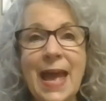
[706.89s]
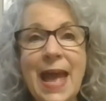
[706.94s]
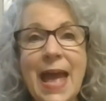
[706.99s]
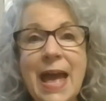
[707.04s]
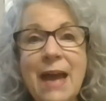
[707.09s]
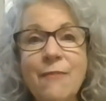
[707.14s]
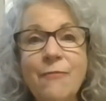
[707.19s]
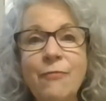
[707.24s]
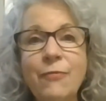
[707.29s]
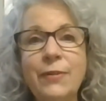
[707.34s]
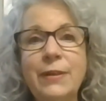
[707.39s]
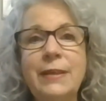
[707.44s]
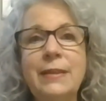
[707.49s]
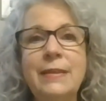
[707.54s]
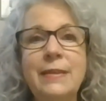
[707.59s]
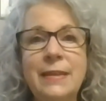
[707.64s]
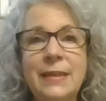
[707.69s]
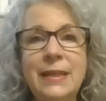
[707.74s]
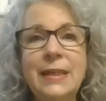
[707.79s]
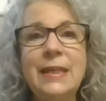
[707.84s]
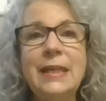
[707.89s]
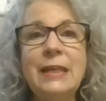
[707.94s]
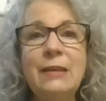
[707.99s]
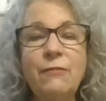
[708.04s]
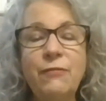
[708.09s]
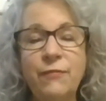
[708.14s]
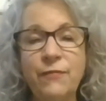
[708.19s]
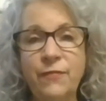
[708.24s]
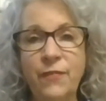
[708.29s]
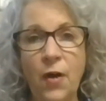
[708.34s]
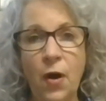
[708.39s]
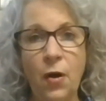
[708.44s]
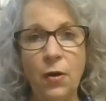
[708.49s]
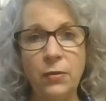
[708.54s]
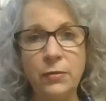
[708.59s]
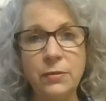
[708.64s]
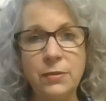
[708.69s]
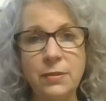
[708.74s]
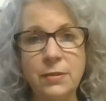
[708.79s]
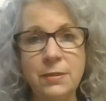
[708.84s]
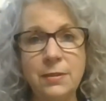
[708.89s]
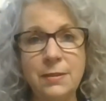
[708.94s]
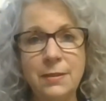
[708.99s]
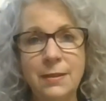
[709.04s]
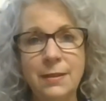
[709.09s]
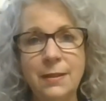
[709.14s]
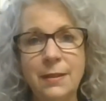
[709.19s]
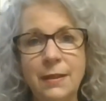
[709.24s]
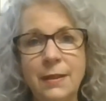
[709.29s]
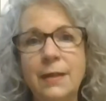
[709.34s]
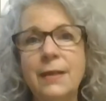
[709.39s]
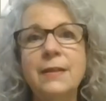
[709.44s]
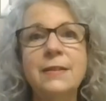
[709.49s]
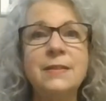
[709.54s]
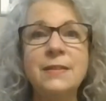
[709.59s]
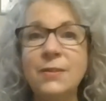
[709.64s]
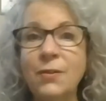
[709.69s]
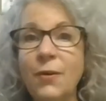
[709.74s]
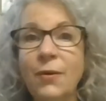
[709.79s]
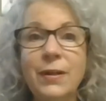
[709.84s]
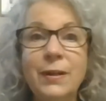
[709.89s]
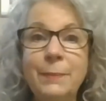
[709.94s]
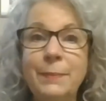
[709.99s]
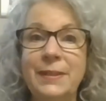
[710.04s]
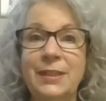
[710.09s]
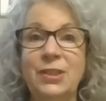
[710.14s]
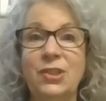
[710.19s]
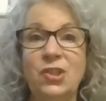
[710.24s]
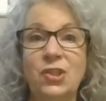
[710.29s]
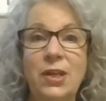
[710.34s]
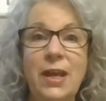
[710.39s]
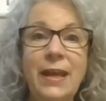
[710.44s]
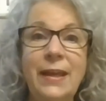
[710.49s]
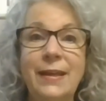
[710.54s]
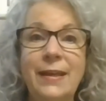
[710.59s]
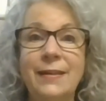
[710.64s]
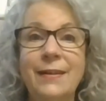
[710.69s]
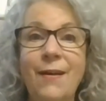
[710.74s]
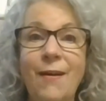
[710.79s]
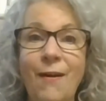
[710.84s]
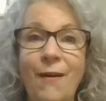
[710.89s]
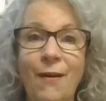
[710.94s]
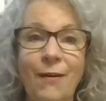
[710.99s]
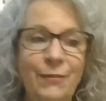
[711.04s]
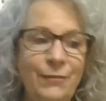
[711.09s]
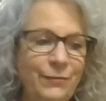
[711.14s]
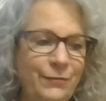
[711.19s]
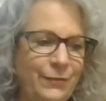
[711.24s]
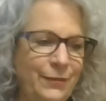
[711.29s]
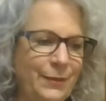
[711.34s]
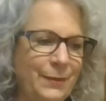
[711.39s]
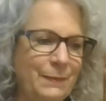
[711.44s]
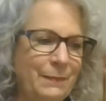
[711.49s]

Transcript: everything false is going to be shaken off.